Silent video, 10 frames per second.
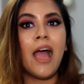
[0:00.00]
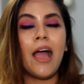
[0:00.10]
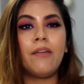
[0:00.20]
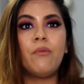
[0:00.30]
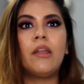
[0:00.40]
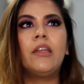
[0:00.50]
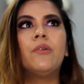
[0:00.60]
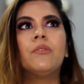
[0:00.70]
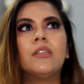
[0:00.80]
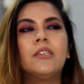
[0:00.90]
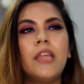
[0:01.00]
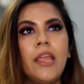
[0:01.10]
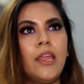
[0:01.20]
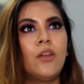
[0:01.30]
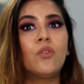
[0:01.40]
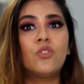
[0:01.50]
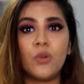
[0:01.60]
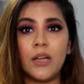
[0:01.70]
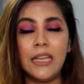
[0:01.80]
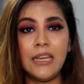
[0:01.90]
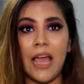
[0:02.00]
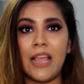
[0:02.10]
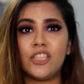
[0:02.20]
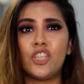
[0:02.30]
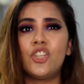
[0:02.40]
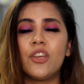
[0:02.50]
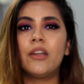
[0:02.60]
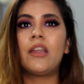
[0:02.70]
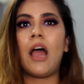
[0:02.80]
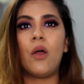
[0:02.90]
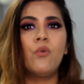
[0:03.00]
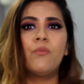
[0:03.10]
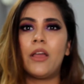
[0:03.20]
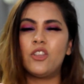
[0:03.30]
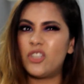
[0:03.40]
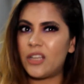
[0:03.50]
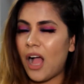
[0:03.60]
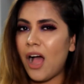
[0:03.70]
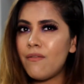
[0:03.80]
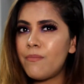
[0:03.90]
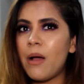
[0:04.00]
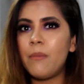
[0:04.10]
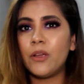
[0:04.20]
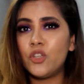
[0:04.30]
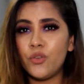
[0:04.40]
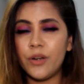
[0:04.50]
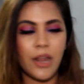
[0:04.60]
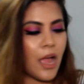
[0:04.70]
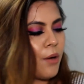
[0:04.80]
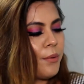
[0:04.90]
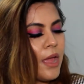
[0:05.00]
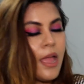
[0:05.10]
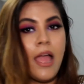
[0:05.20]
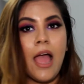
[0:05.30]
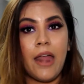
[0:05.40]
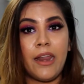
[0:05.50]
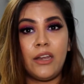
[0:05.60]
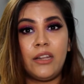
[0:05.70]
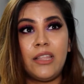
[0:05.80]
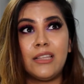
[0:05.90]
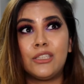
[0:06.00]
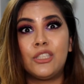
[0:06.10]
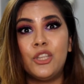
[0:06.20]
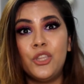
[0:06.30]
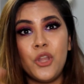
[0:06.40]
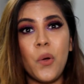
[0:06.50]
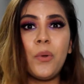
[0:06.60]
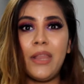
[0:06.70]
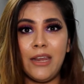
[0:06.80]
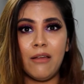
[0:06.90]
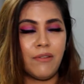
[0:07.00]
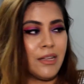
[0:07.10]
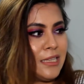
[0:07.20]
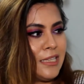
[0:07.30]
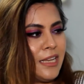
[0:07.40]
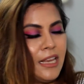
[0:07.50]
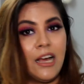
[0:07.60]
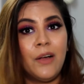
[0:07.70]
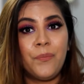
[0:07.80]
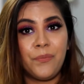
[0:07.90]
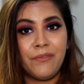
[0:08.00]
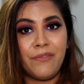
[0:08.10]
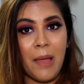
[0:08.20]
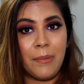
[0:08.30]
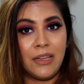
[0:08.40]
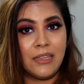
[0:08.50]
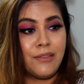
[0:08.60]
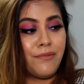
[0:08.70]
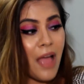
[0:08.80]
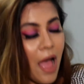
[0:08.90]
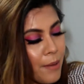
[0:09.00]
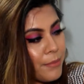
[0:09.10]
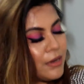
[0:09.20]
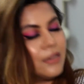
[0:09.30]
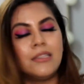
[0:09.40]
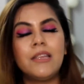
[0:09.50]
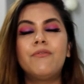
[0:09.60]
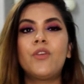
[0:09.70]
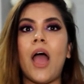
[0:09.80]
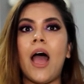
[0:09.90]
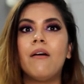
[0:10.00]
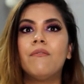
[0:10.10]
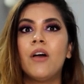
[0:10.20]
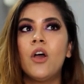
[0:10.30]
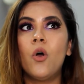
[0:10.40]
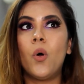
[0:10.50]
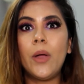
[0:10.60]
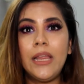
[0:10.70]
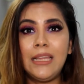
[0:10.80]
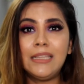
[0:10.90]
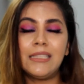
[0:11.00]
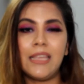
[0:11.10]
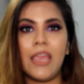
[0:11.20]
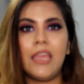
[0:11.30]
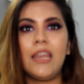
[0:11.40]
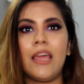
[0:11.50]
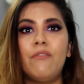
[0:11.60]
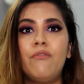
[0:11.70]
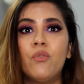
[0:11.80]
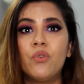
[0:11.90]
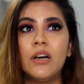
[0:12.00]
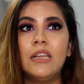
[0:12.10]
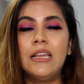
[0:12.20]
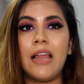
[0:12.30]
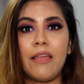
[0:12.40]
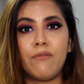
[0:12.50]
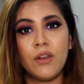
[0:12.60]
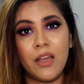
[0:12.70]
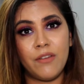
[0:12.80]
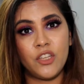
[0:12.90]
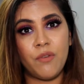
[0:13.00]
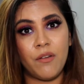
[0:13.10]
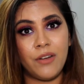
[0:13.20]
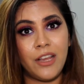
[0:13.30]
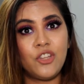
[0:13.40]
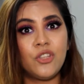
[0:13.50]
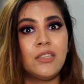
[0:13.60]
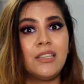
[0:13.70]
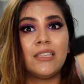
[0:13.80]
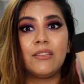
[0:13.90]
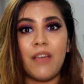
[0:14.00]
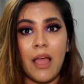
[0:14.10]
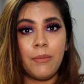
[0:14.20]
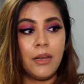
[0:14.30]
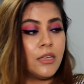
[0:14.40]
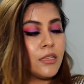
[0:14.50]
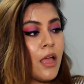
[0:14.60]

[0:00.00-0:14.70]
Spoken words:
I wear it during the day. It looks really nice. I shear it out. I just take half a pump, I shear it out, and there's no need of concealer. Fabulous. If you have oily skin and if you really like full coverage foundations, this is fabulous.